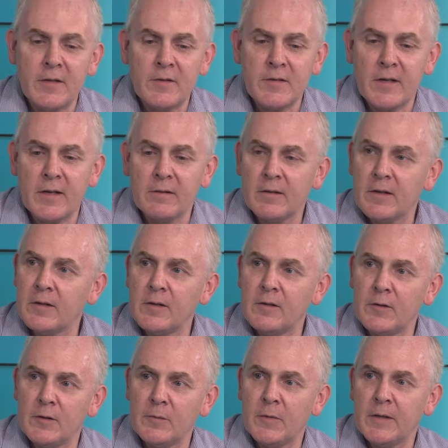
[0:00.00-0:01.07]
of the year and saying, can
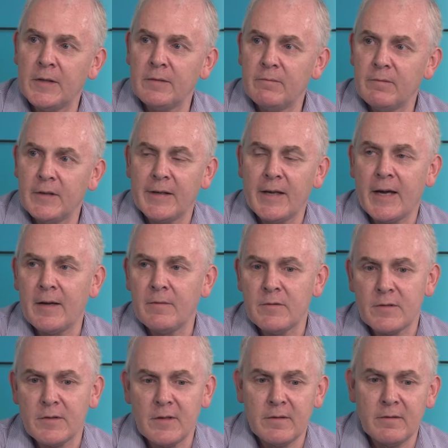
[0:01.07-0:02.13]
you do my
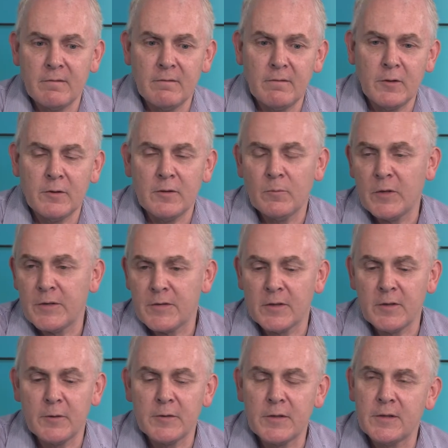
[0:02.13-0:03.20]
accounts, or once
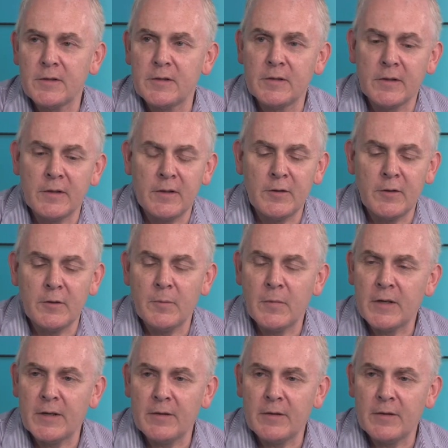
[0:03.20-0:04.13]
a quarter, can you do